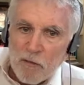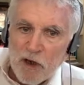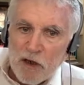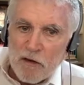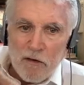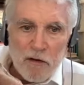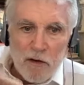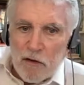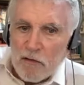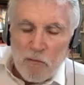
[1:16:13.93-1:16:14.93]
I mean,
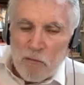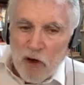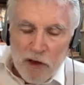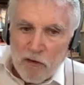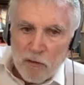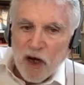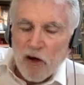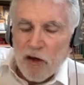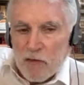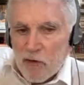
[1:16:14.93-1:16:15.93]
there are millions of
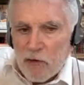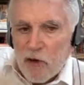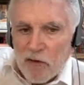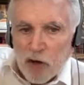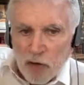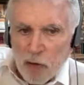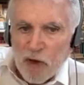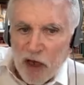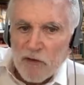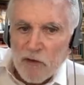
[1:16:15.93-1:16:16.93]
Americans who live in two
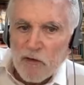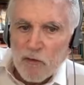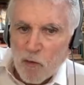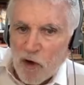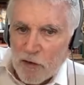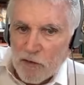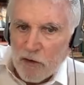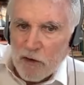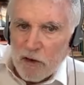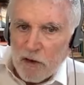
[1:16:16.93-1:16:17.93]
places at
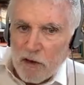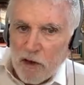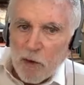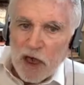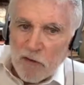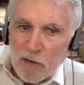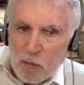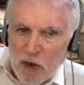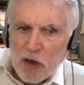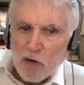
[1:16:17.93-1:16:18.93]
once. I mean, I live
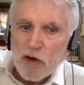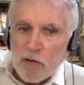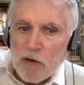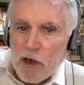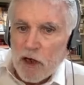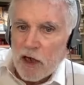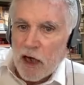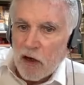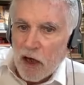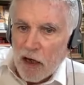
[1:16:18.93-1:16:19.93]
in Pico Union in
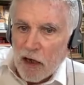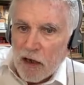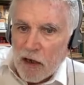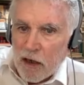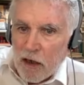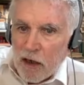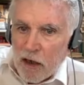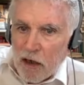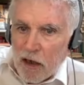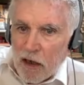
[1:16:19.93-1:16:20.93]
L.A.
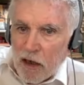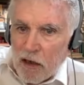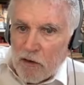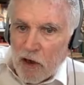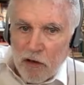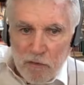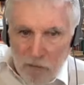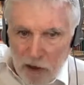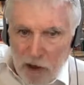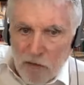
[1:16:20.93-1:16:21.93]
You know,
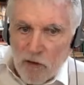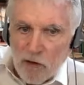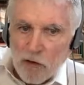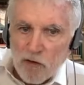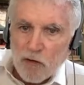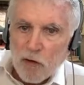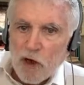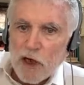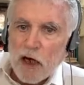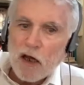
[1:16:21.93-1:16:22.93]
the kids go to
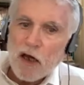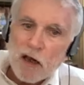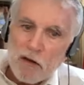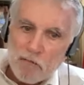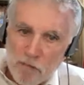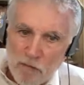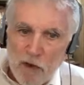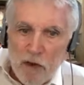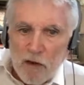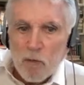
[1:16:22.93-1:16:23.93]
school in L.A.
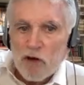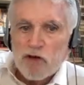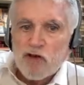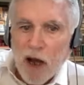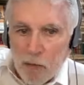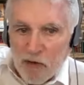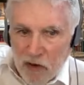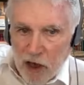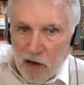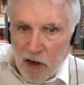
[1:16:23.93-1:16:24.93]
They work
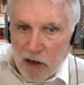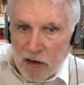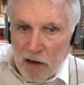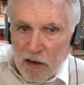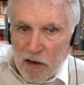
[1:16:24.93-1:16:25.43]
jobs in L.A.